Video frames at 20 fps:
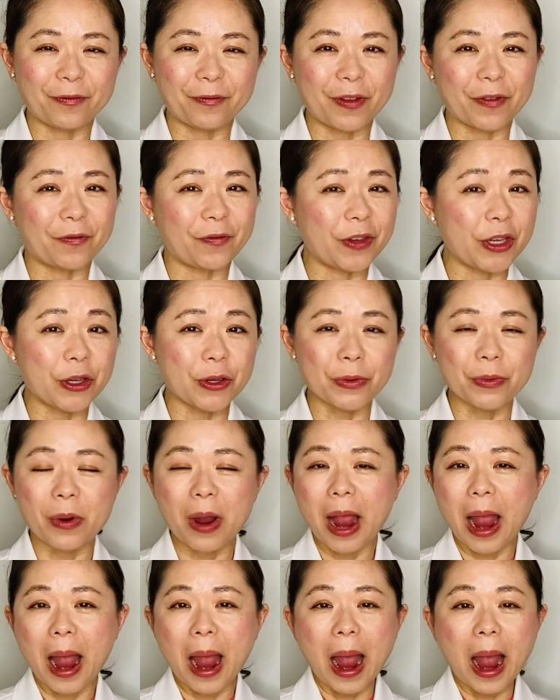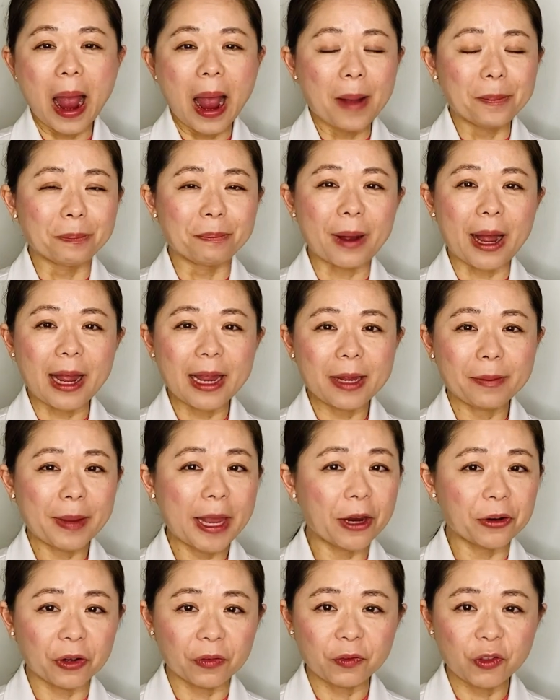If you buy a
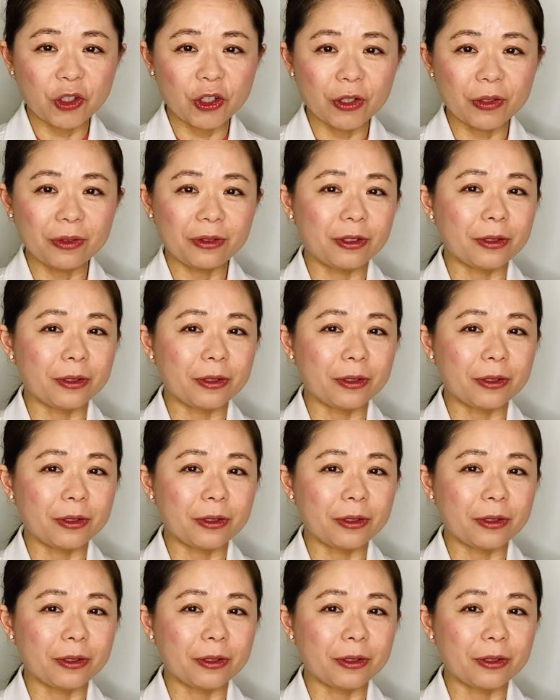pair of shoes,